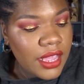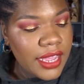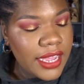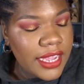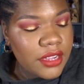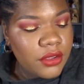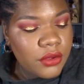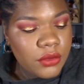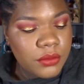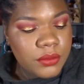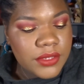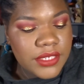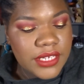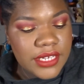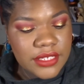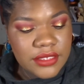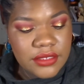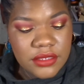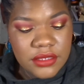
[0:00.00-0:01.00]
I hope
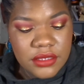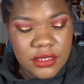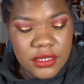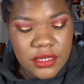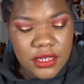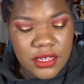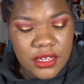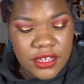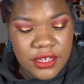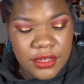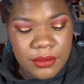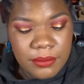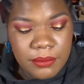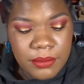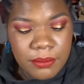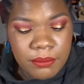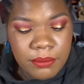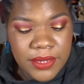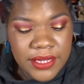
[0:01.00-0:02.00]
that
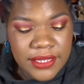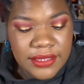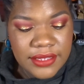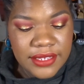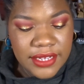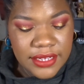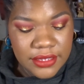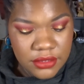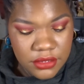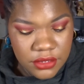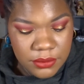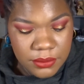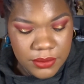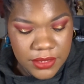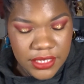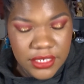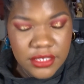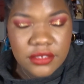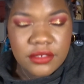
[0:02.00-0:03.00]
about that
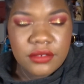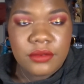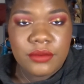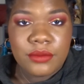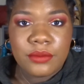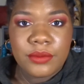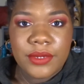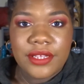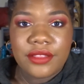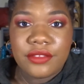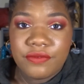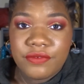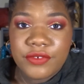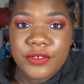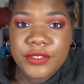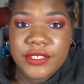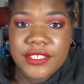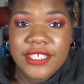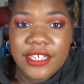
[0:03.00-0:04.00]
update, well, the
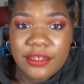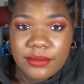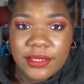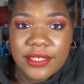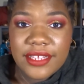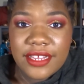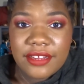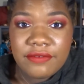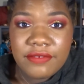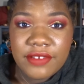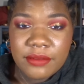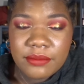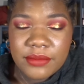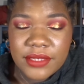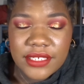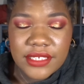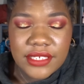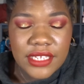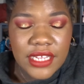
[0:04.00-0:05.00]
first time that I filmed
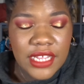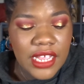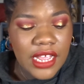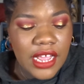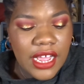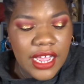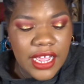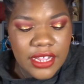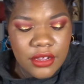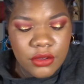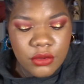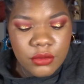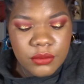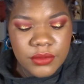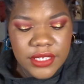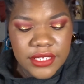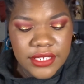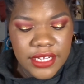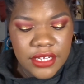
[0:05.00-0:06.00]
it, I hope
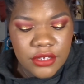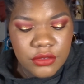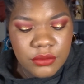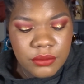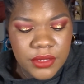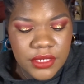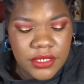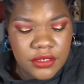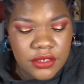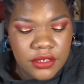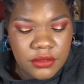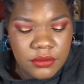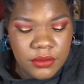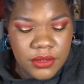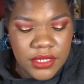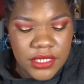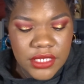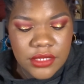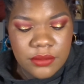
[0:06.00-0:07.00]
that I could be done
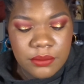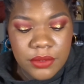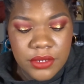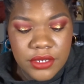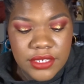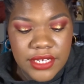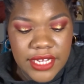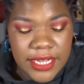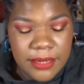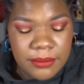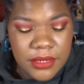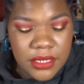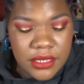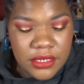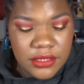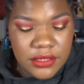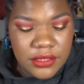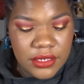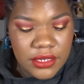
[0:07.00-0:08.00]
with it, but I'm
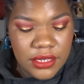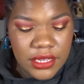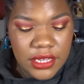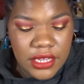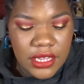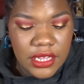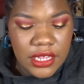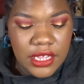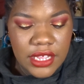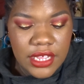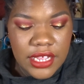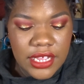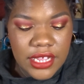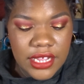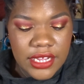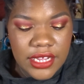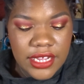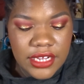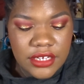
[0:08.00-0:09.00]
not.
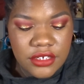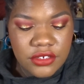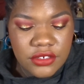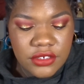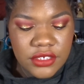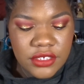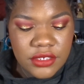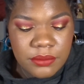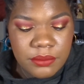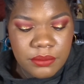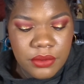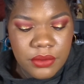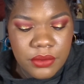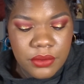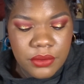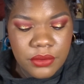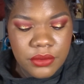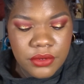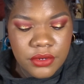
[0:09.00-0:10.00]
I actually
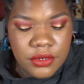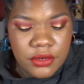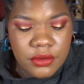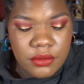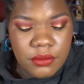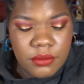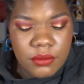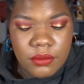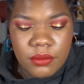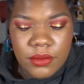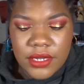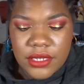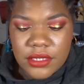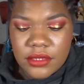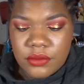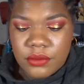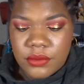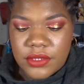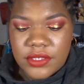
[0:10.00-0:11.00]
pour
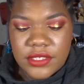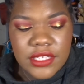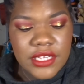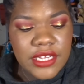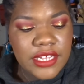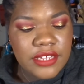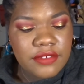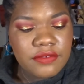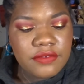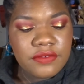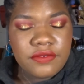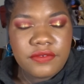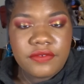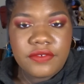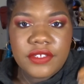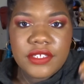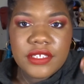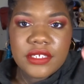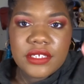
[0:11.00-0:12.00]
what was
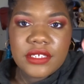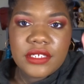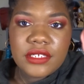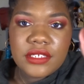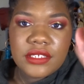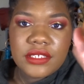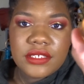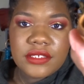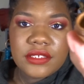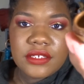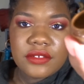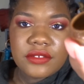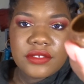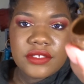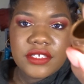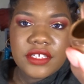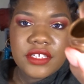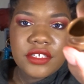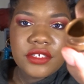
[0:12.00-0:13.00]
left in this
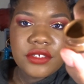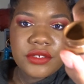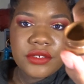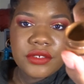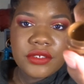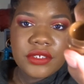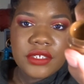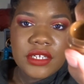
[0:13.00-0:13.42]
container,